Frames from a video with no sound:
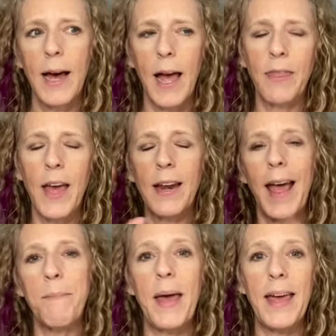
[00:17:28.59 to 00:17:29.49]
and then
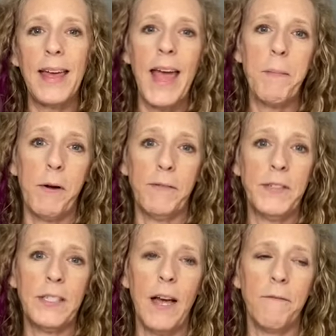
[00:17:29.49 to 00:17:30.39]
make a game out
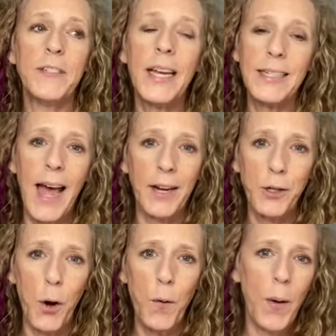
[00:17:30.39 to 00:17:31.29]
of
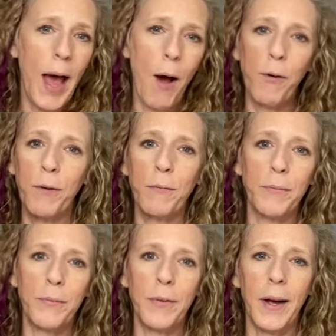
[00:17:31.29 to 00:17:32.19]
tic-tac-toe out
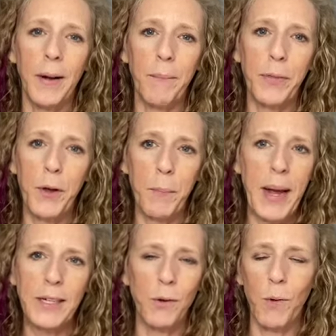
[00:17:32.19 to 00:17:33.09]
of their
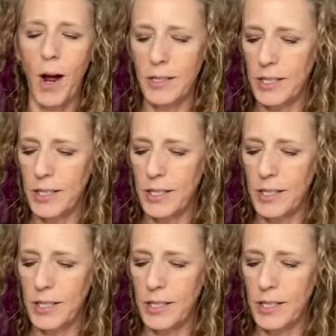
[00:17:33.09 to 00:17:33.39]
painted rocks.